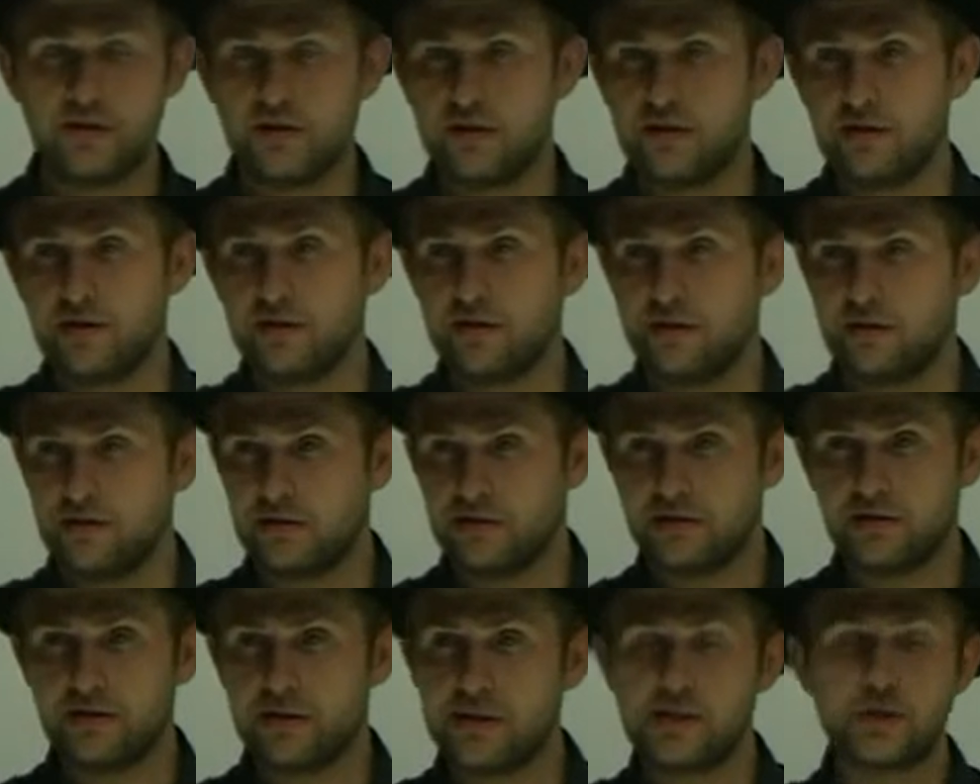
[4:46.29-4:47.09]

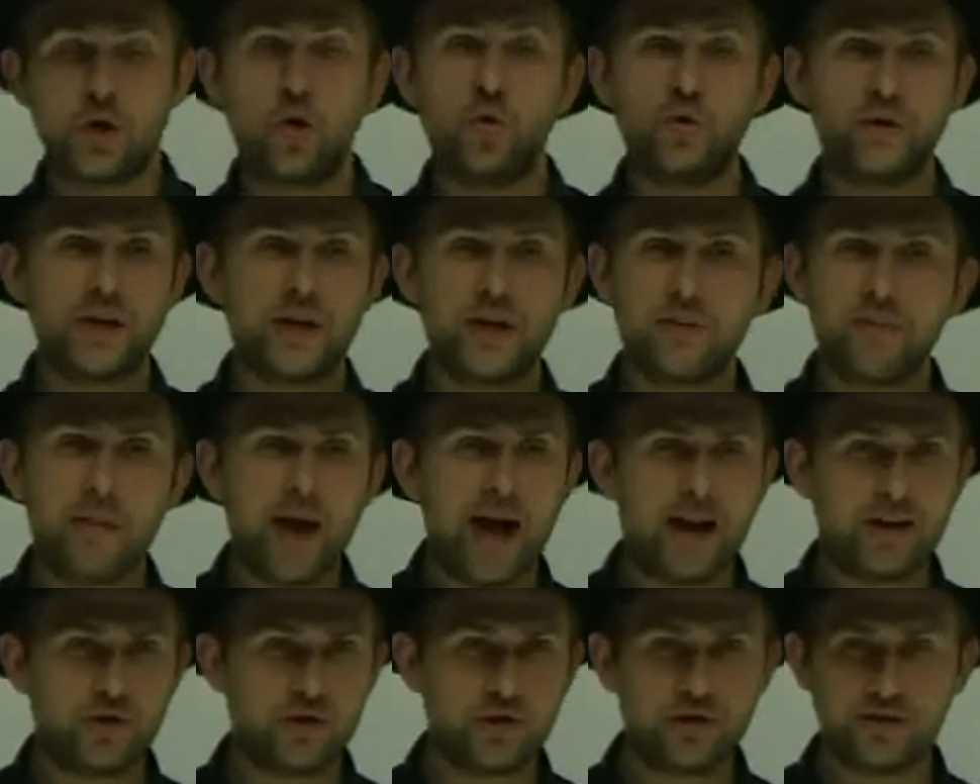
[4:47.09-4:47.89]
He's
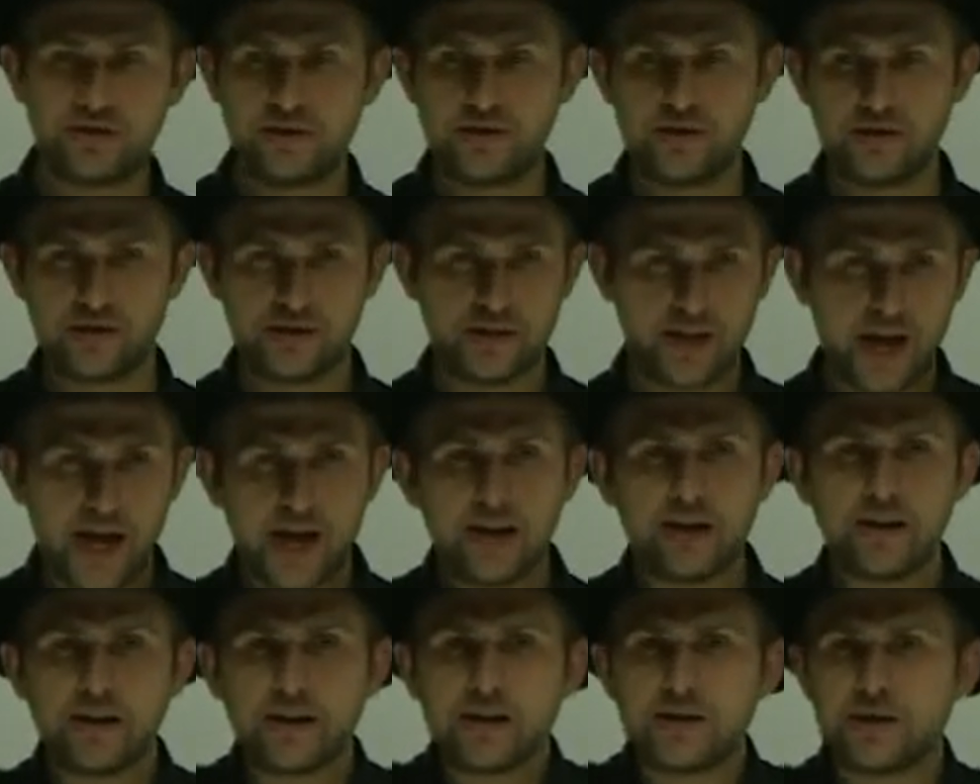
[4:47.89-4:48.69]
holding a match.
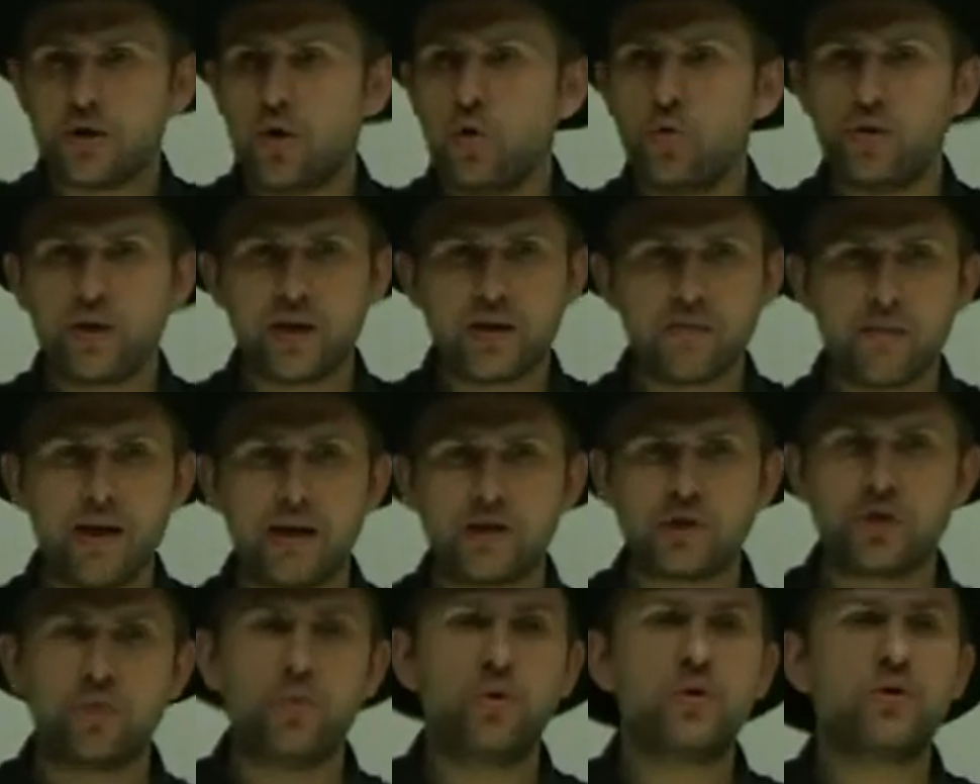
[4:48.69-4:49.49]
He's dead, and he's
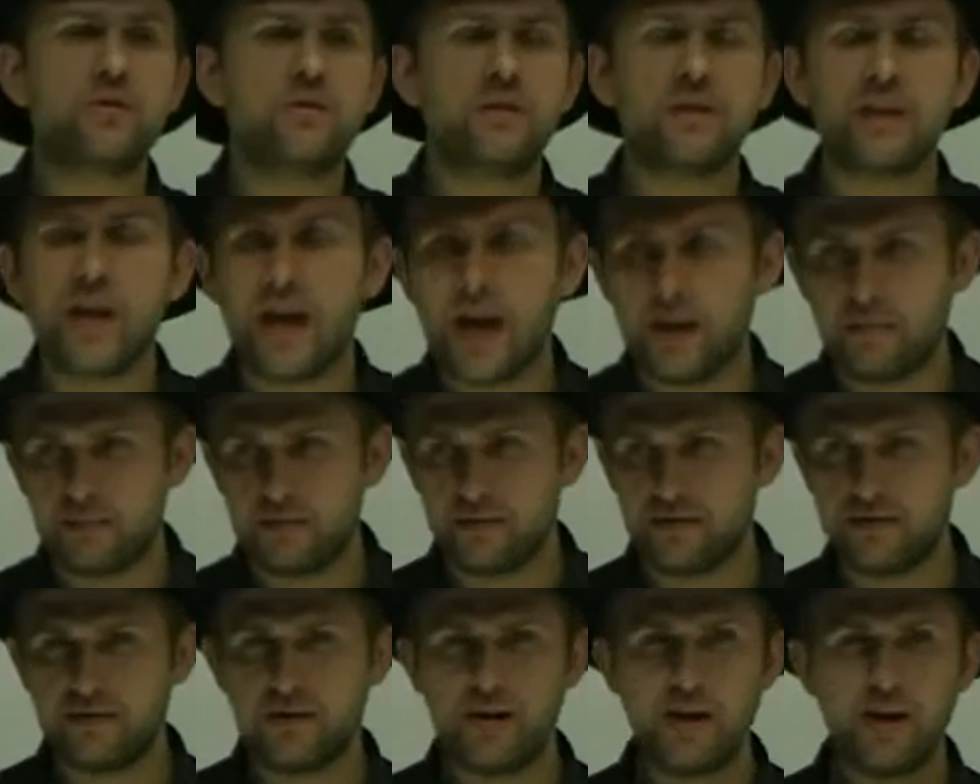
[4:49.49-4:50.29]
holding a match. So what do you
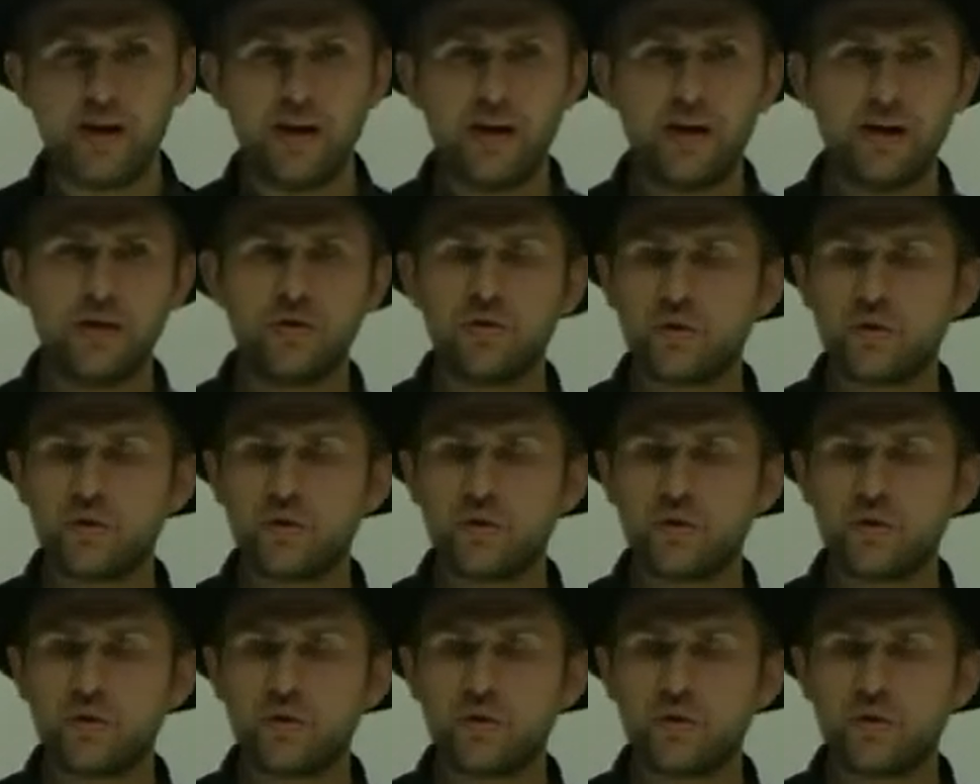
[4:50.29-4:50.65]
think happened?